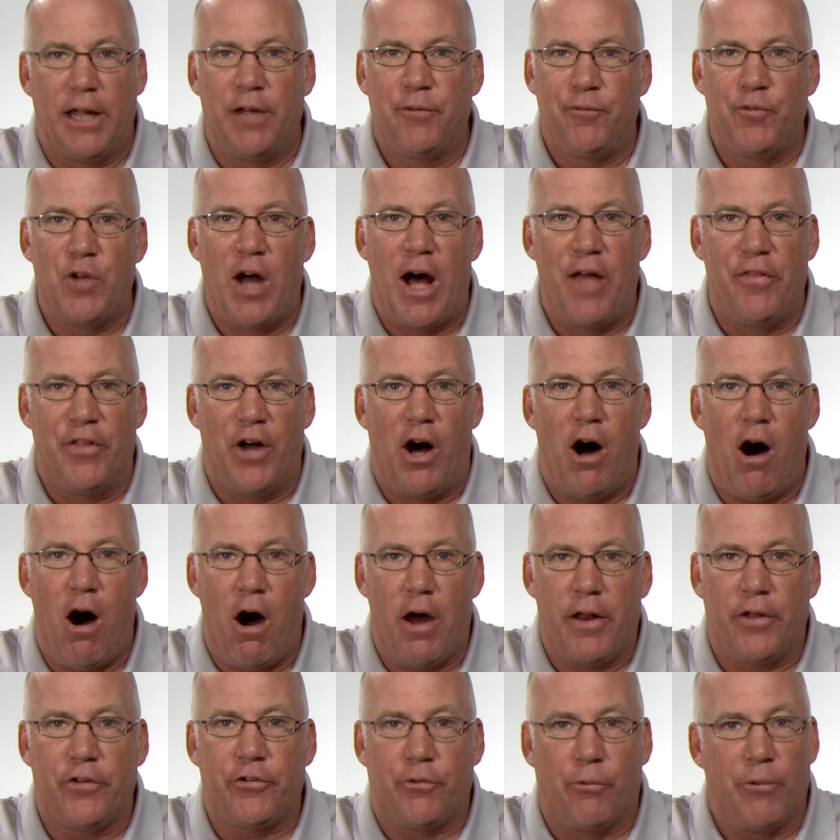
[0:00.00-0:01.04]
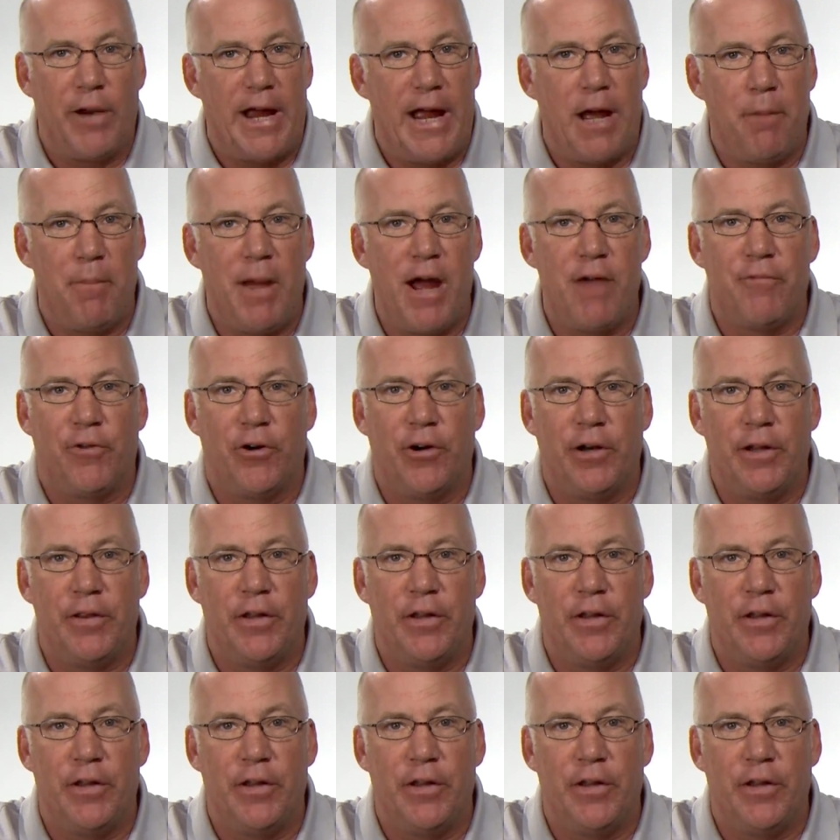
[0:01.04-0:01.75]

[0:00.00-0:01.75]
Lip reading: if not the hottest RAAM ever.